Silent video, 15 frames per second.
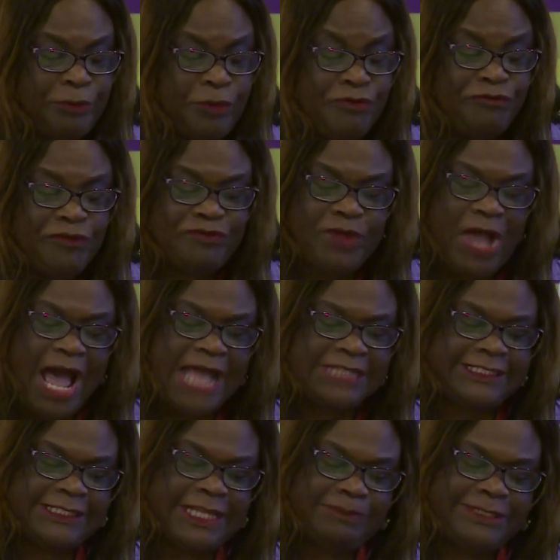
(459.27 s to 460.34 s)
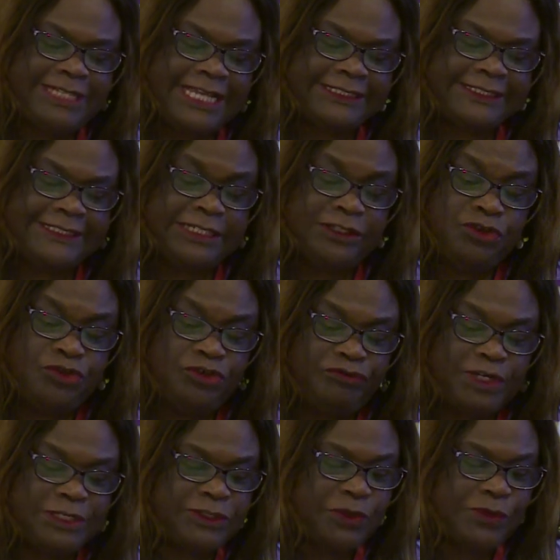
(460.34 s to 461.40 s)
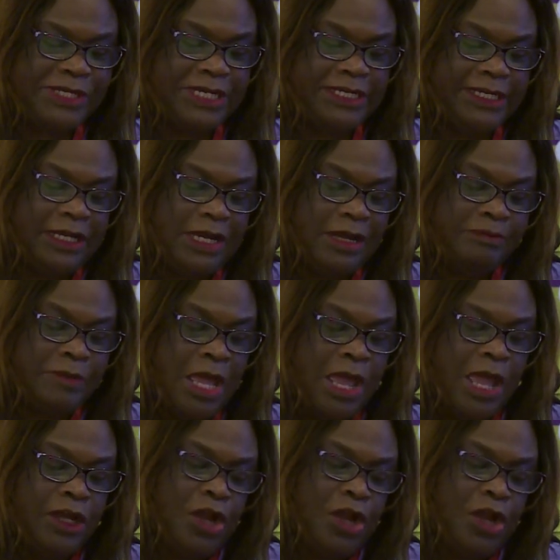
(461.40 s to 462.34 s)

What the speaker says: proof of concept testing universal income